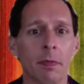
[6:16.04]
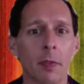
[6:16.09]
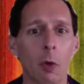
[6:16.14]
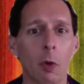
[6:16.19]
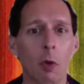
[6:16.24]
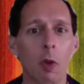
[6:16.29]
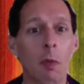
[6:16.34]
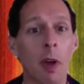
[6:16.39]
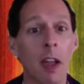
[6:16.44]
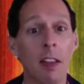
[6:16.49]

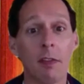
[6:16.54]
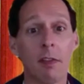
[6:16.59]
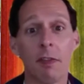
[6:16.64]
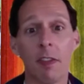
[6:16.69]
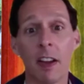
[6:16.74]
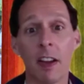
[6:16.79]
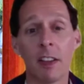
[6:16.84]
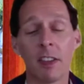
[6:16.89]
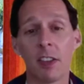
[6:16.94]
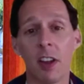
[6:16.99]
We might
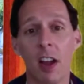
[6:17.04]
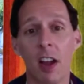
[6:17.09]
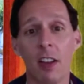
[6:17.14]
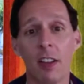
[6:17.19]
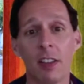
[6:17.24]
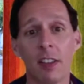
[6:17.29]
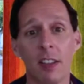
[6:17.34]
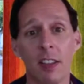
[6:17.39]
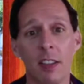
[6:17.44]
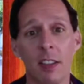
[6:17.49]
find
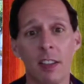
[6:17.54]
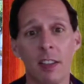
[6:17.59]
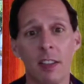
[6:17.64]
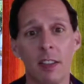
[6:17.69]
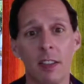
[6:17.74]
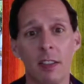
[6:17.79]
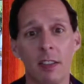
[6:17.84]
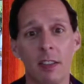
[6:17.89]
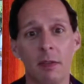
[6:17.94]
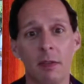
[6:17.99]
solace
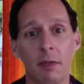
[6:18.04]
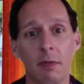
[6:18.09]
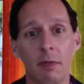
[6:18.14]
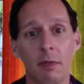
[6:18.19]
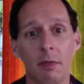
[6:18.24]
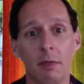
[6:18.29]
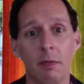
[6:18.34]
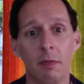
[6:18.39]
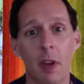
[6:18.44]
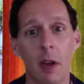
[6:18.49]
in
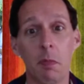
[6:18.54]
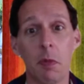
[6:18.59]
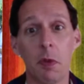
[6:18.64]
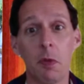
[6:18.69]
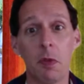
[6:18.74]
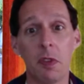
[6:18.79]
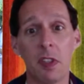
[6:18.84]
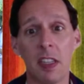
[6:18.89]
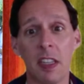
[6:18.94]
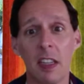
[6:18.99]
a
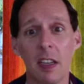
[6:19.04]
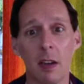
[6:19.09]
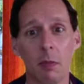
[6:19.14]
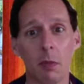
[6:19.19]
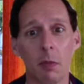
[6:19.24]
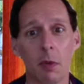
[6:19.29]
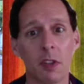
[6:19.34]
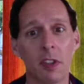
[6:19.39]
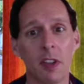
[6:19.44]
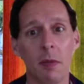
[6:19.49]

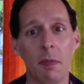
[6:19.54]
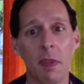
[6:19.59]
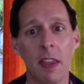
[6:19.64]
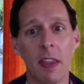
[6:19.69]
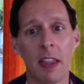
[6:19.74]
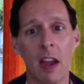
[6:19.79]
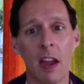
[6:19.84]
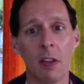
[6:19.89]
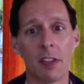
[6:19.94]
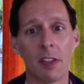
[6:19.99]
museum or
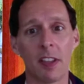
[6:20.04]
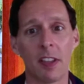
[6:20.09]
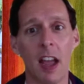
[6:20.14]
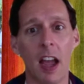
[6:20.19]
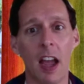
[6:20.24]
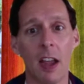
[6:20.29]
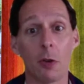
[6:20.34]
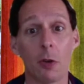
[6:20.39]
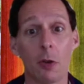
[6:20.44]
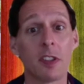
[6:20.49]
something
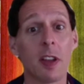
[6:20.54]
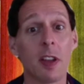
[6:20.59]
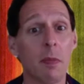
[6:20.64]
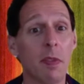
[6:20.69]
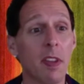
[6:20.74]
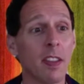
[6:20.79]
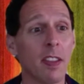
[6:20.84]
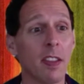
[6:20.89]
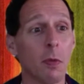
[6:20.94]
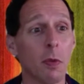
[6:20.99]
outside or
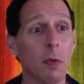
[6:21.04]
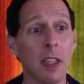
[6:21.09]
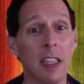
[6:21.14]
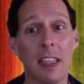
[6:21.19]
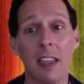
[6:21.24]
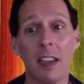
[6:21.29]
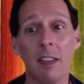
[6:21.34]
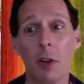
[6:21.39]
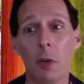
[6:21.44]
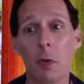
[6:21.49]
something that we
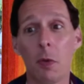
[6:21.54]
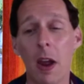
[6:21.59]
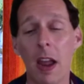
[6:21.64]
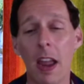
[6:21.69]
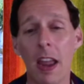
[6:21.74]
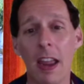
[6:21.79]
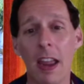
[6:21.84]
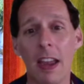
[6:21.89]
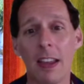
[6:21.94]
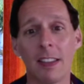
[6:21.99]
give
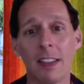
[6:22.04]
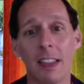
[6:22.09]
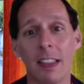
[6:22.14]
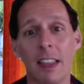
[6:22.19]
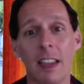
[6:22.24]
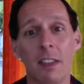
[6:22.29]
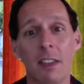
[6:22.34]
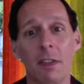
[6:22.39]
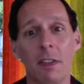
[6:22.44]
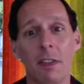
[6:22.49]
away as a
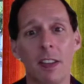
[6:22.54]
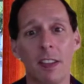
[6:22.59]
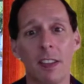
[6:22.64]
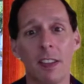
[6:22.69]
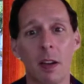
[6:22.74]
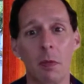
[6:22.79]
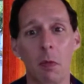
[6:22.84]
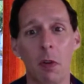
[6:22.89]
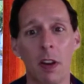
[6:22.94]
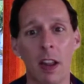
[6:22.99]
gift to
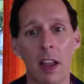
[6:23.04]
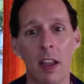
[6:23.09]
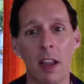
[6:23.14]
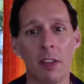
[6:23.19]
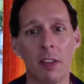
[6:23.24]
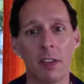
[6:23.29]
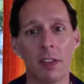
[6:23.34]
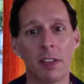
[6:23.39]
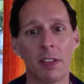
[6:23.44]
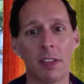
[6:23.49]
someone
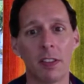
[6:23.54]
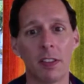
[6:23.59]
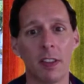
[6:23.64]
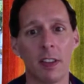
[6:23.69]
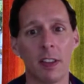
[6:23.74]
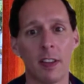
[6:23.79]
else.